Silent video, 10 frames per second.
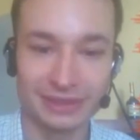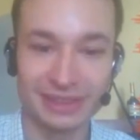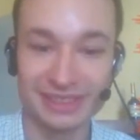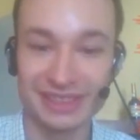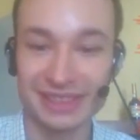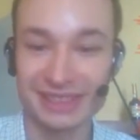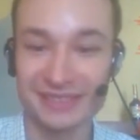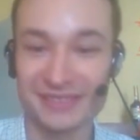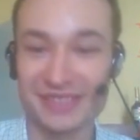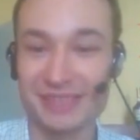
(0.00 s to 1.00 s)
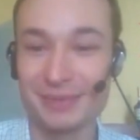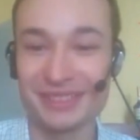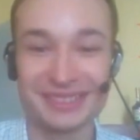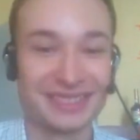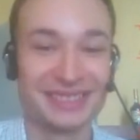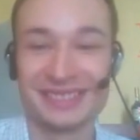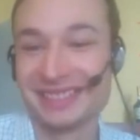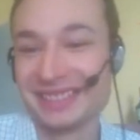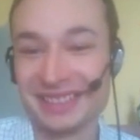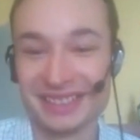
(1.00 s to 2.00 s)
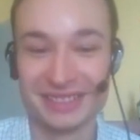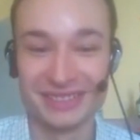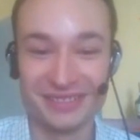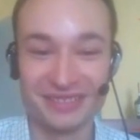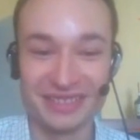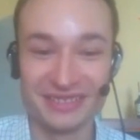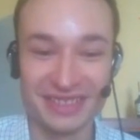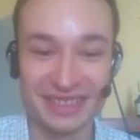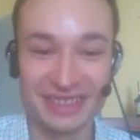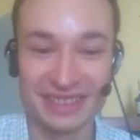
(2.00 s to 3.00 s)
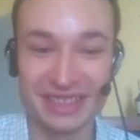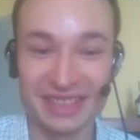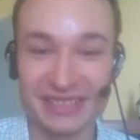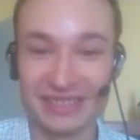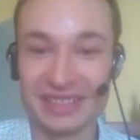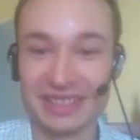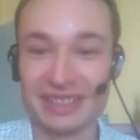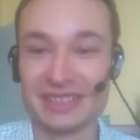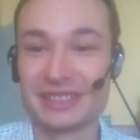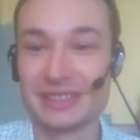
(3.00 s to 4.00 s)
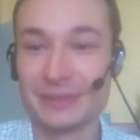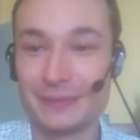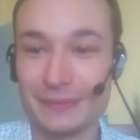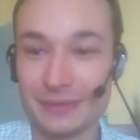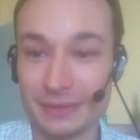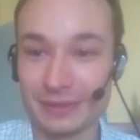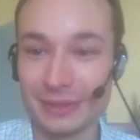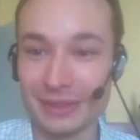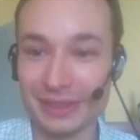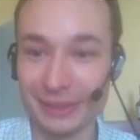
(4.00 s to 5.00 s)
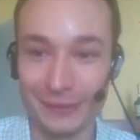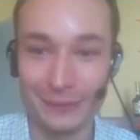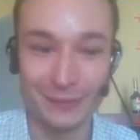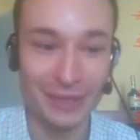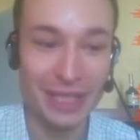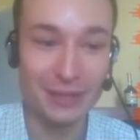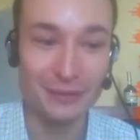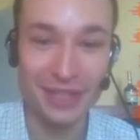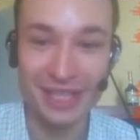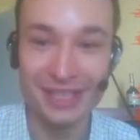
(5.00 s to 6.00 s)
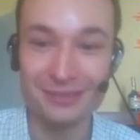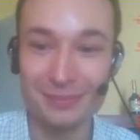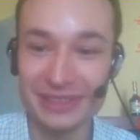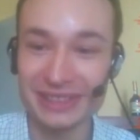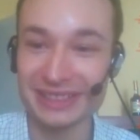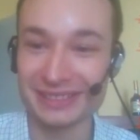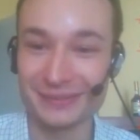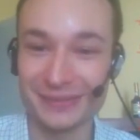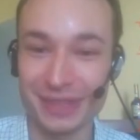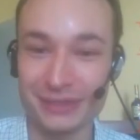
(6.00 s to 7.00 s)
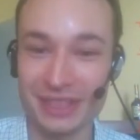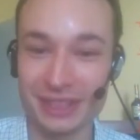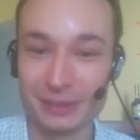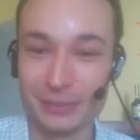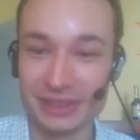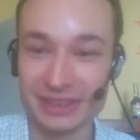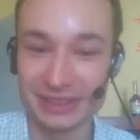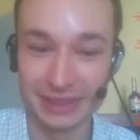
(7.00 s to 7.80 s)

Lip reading: that's funny because today we don't see it at all. So 5 light bots, 5 light bots.